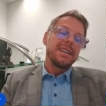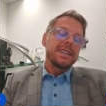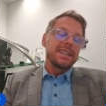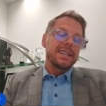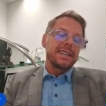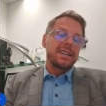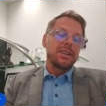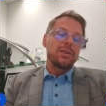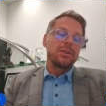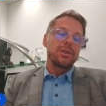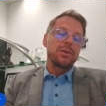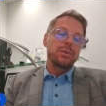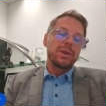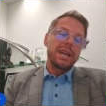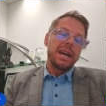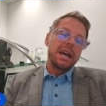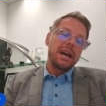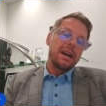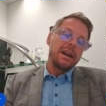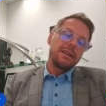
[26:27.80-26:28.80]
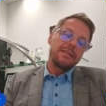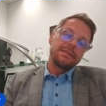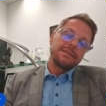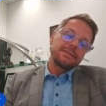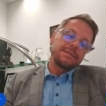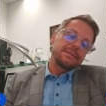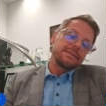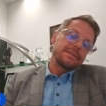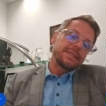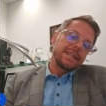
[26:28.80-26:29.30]
we have
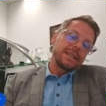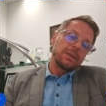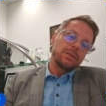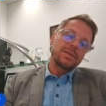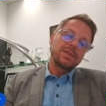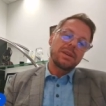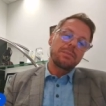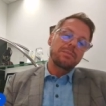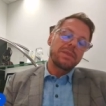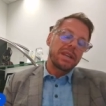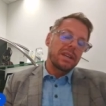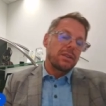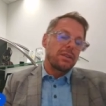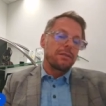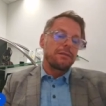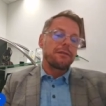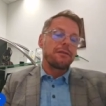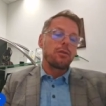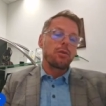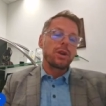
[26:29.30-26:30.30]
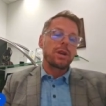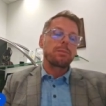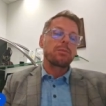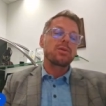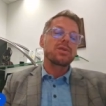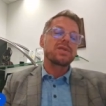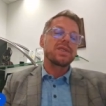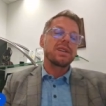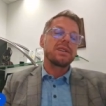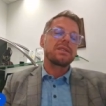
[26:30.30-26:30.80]
something in the 40
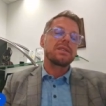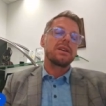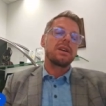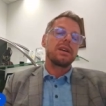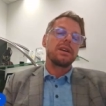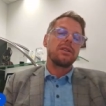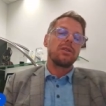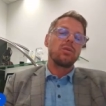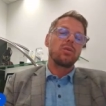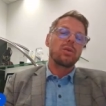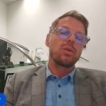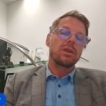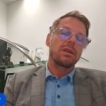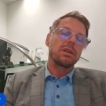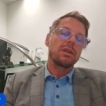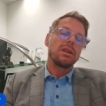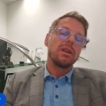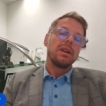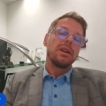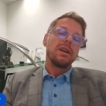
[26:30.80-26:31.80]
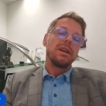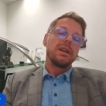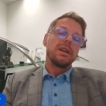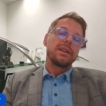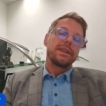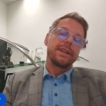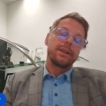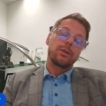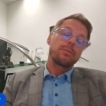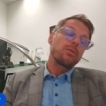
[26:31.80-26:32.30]
percentile where
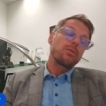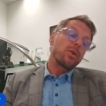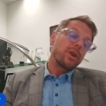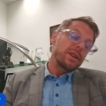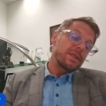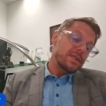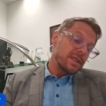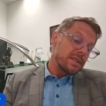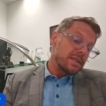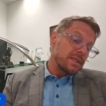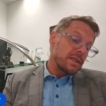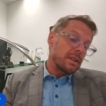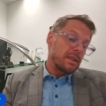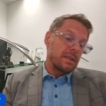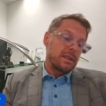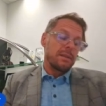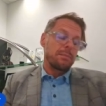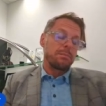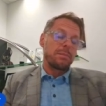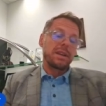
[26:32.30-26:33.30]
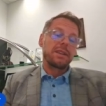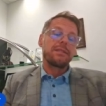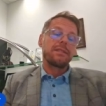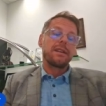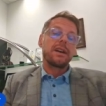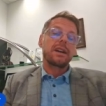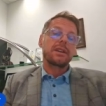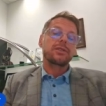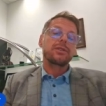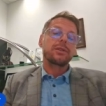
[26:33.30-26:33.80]
price is a big
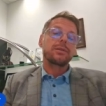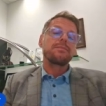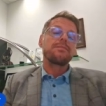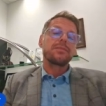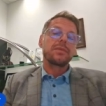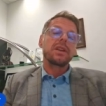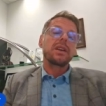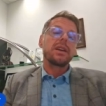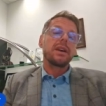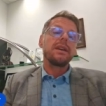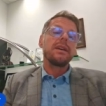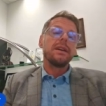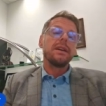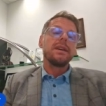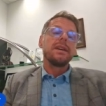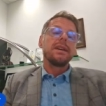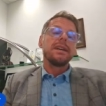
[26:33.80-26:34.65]
factor. Okay.